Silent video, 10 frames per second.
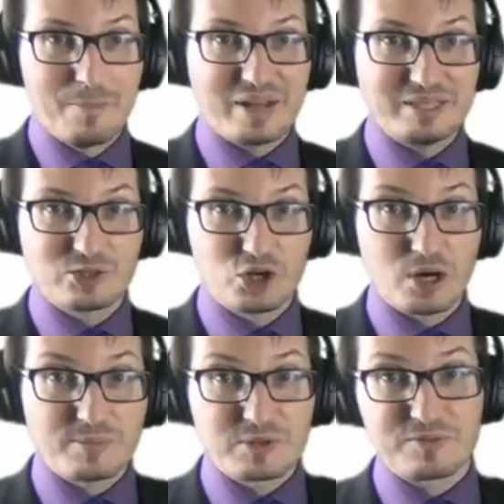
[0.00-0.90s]
But it
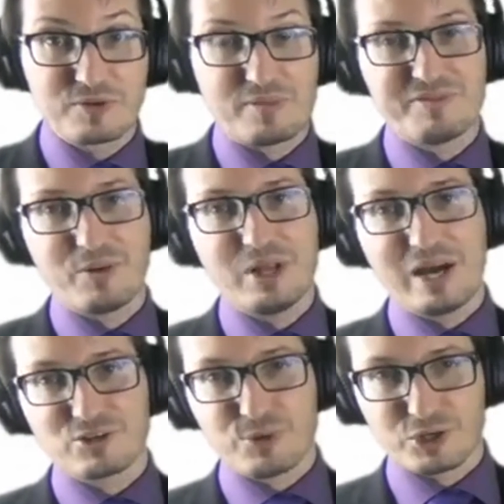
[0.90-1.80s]
comes from very
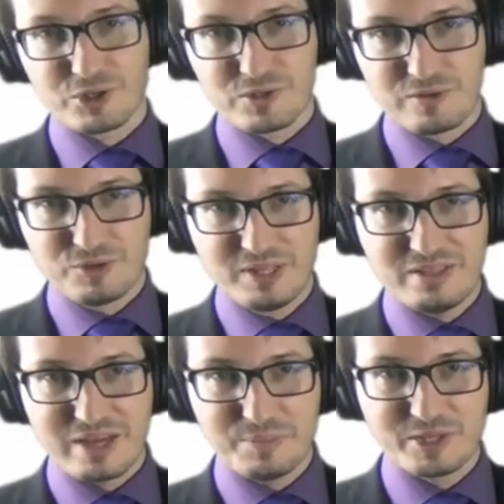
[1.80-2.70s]
large portions of the
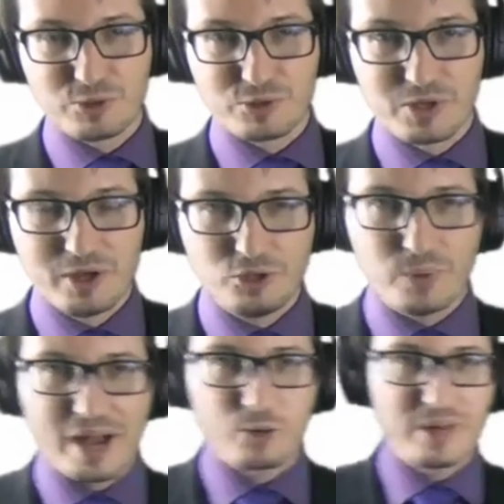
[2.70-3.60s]
data because
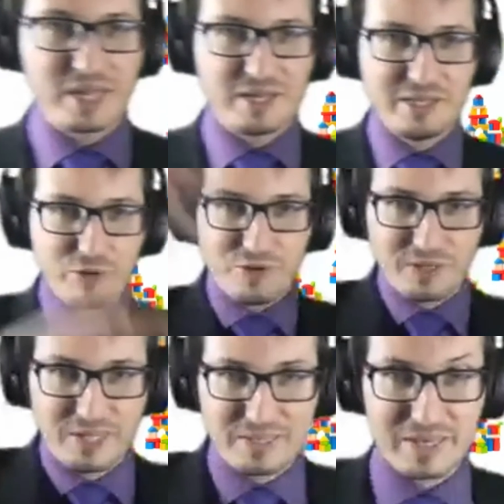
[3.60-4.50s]
you aggregated
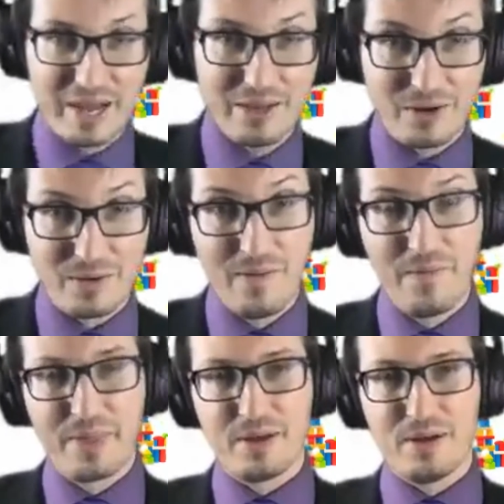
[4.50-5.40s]
over the entire
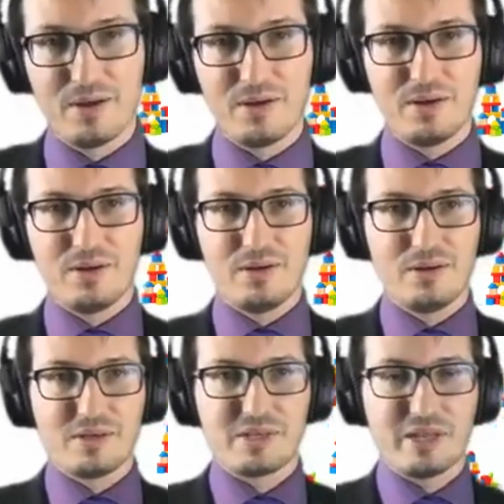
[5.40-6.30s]

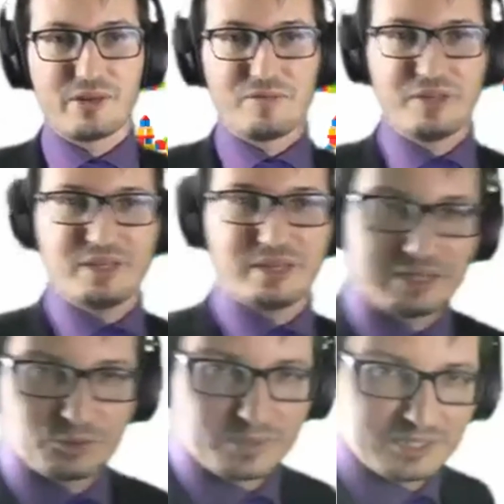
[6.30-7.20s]
set of data
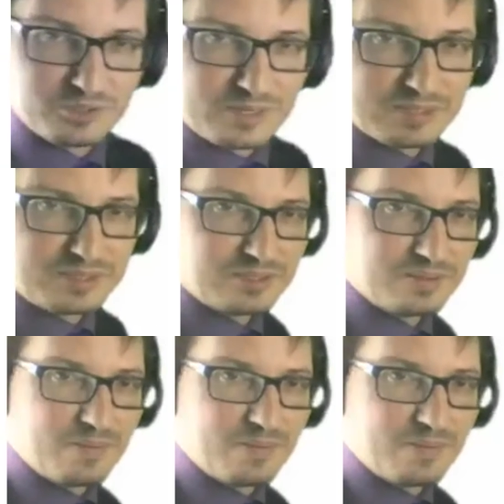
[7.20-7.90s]
that you're interested in.